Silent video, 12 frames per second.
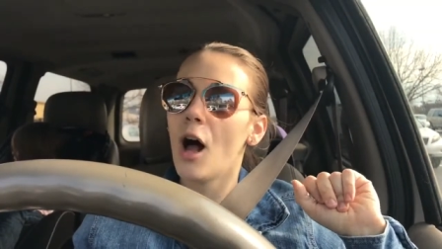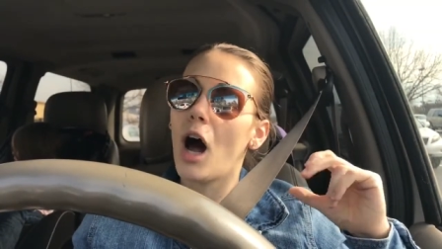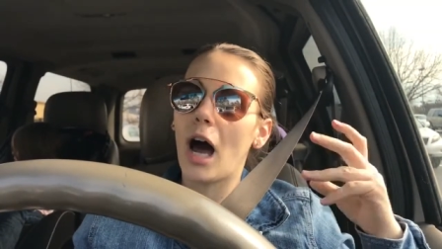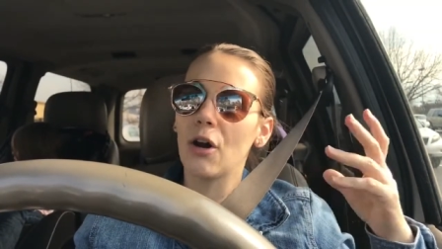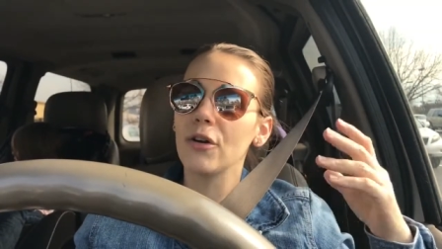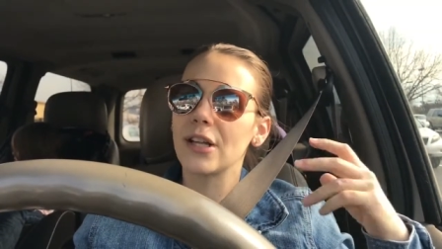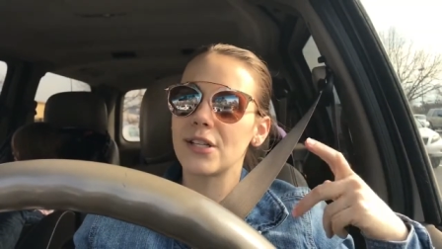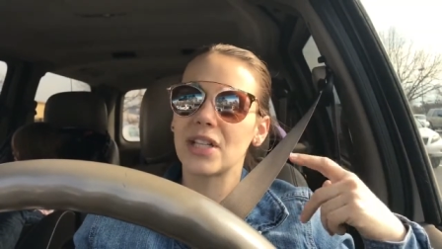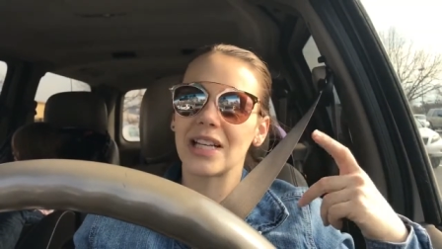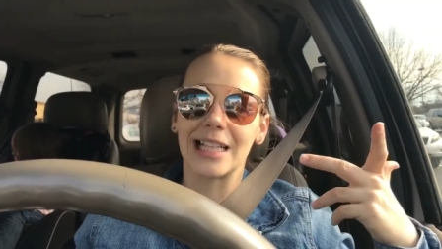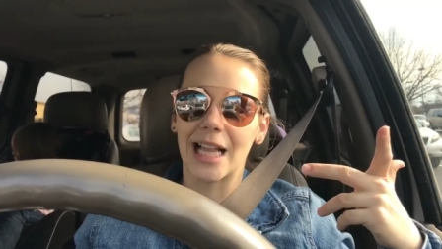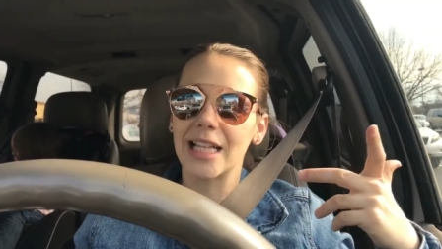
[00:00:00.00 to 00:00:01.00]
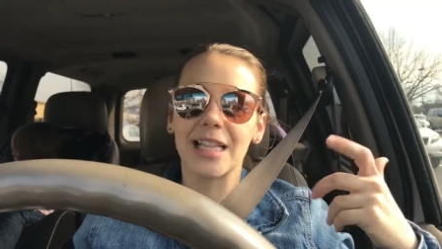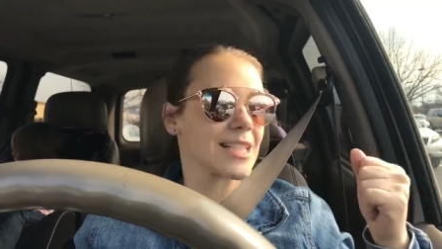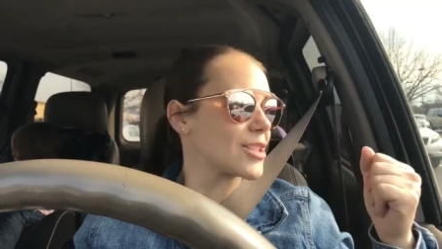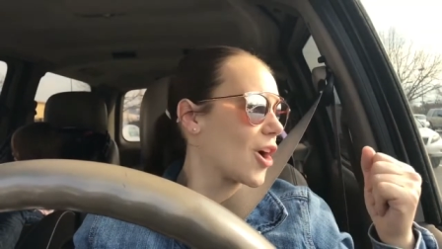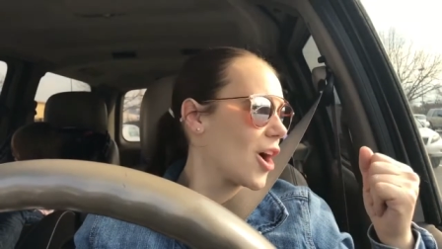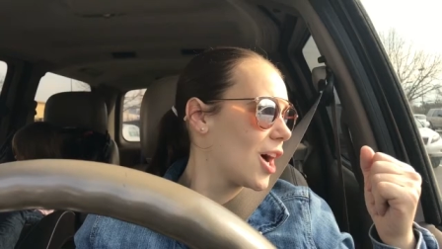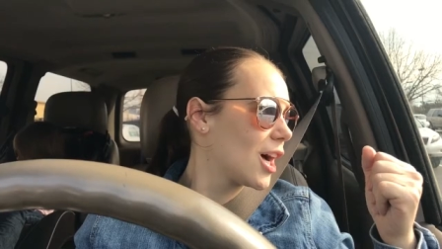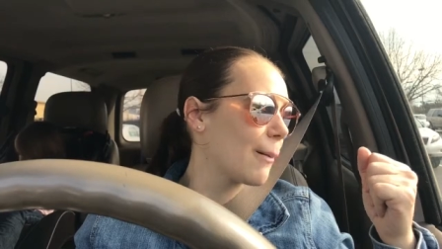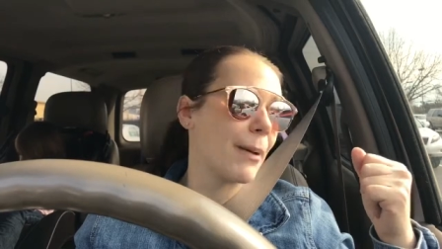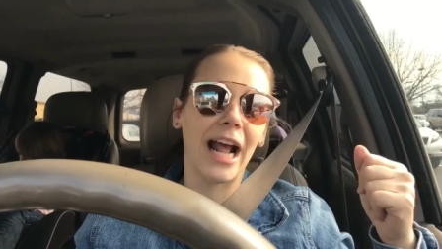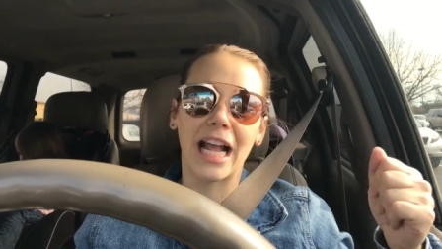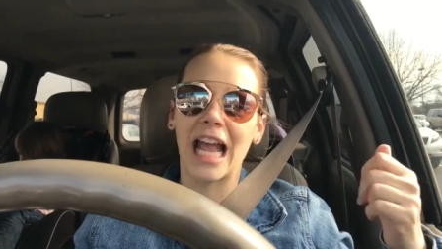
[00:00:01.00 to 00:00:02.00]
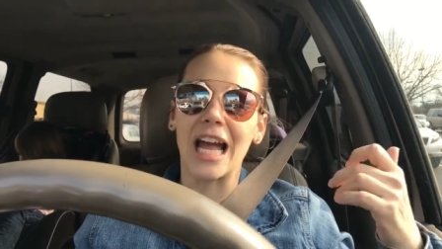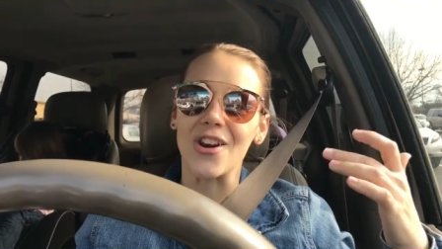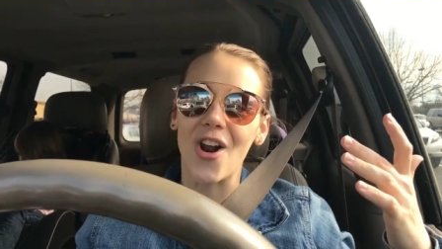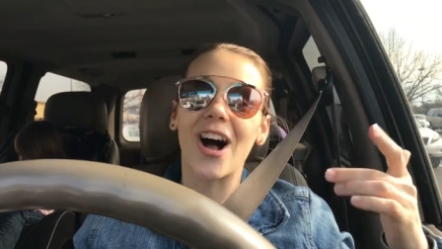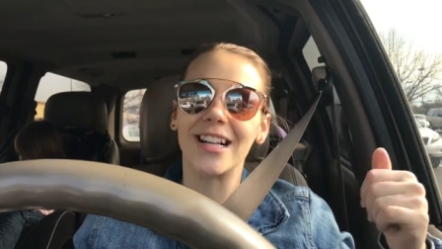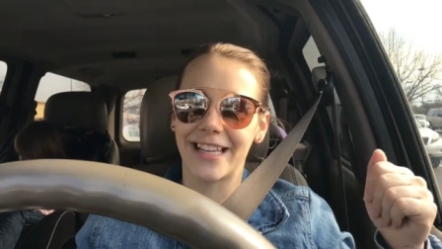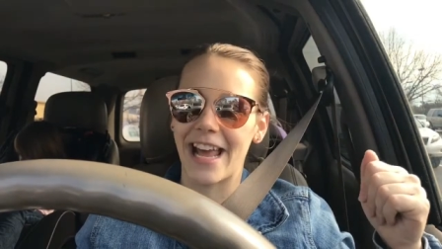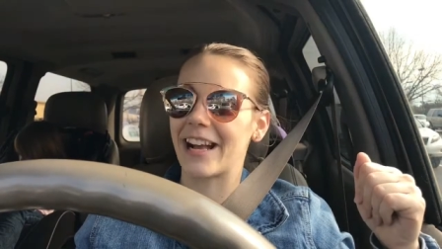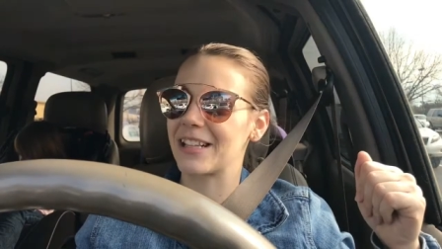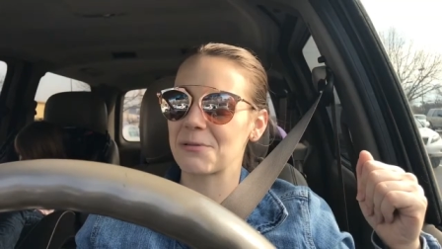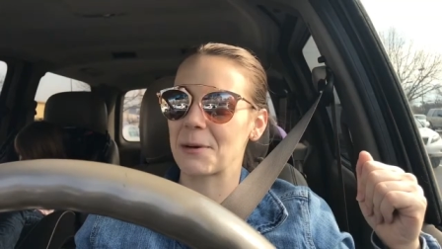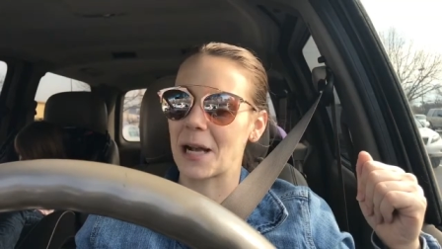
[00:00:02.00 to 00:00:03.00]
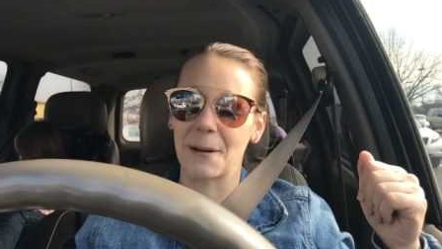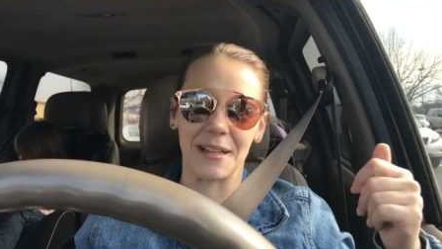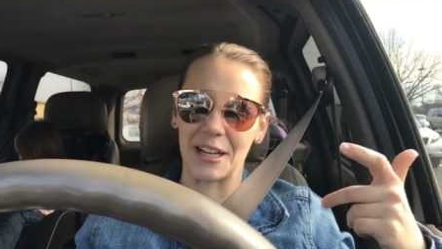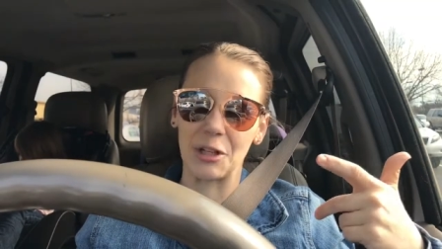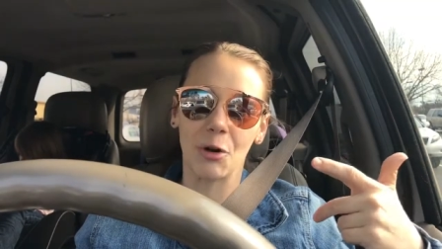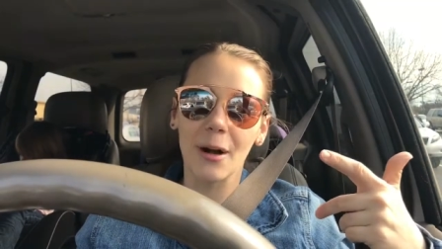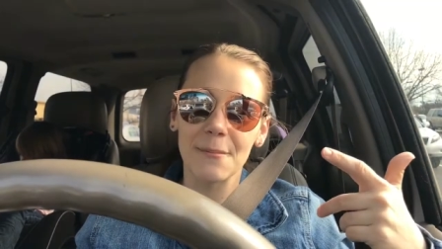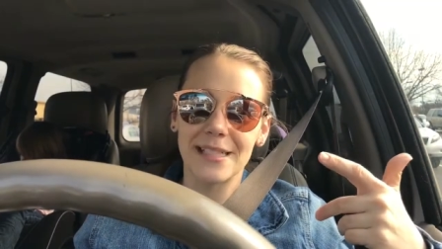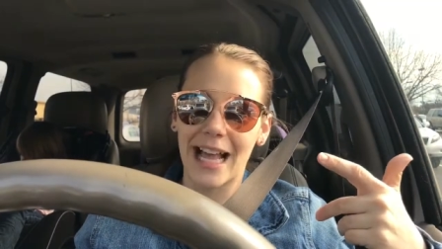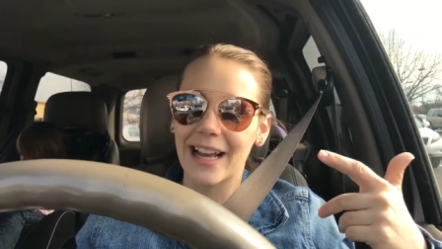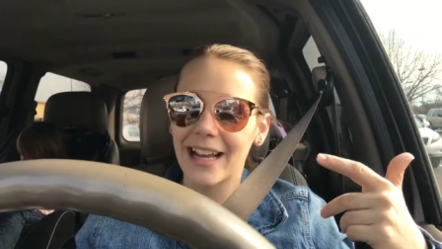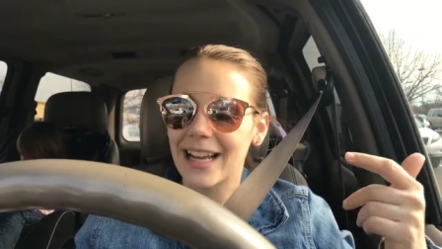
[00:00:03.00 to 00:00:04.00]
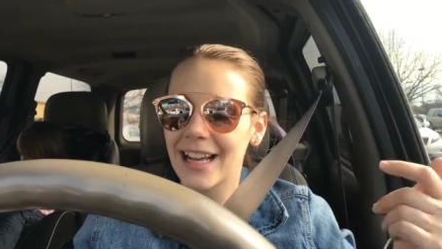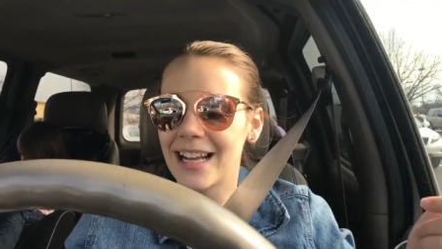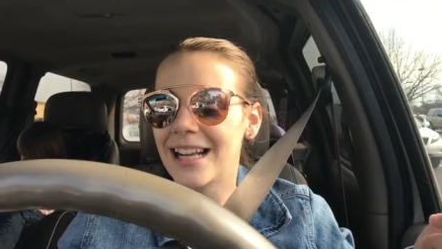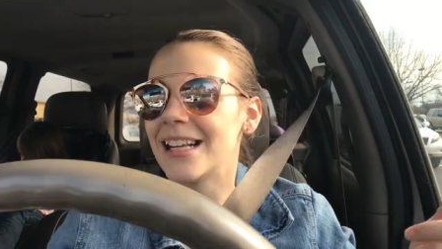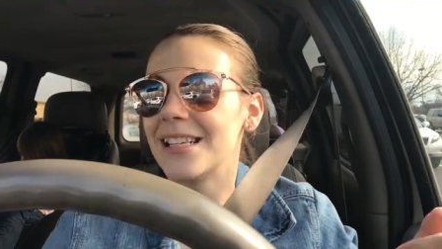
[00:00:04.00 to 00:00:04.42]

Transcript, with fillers: I don't necessarily like the song, but I can't not dance when it comes on. You know what I'm saying?